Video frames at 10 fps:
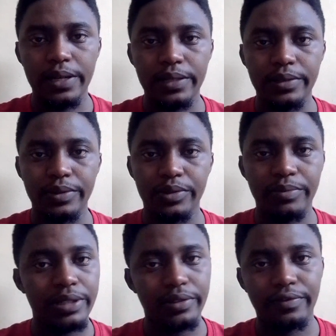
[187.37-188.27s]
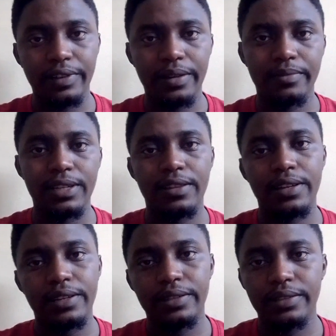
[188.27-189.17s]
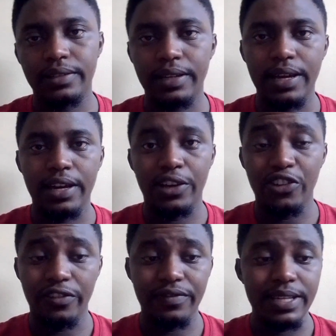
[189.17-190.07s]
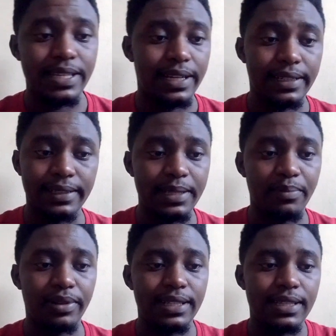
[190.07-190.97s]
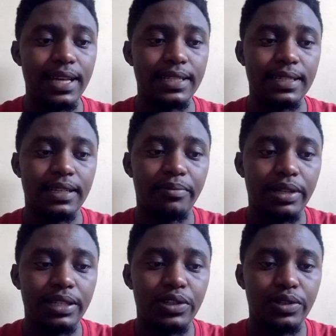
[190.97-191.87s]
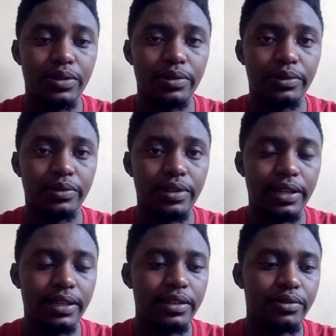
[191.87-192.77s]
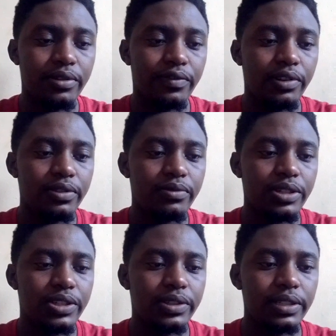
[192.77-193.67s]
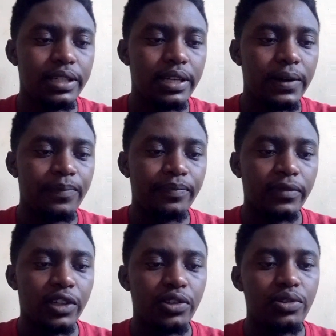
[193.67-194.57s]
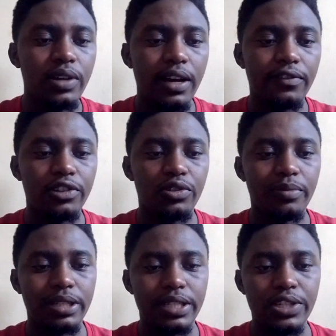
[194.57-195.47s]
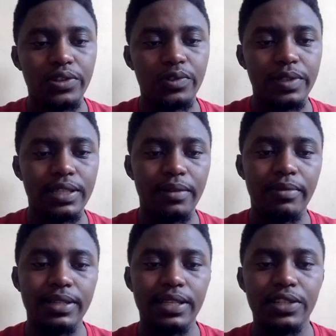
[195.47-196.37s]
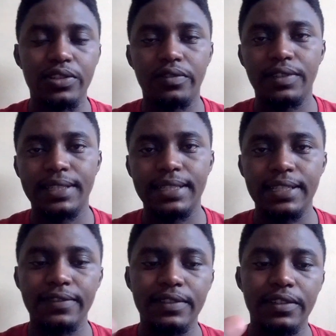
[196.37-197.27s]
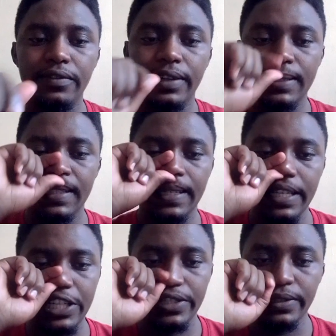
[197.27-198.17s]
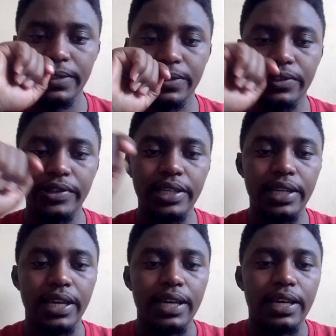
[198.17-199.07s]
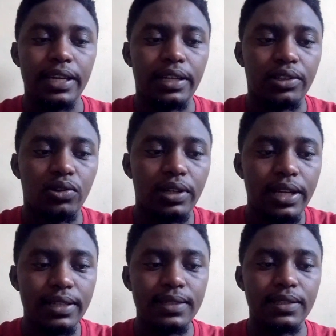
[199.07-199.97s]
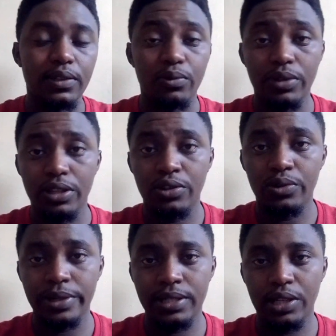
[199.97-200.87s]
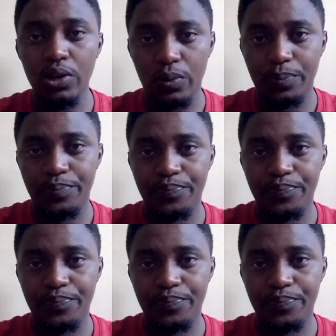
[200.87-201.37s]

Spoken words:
to be confirmed, and then your visa. Simple as that. But the following question: do you have documentation to establish that you have received vaccinations, in accordance with the US law?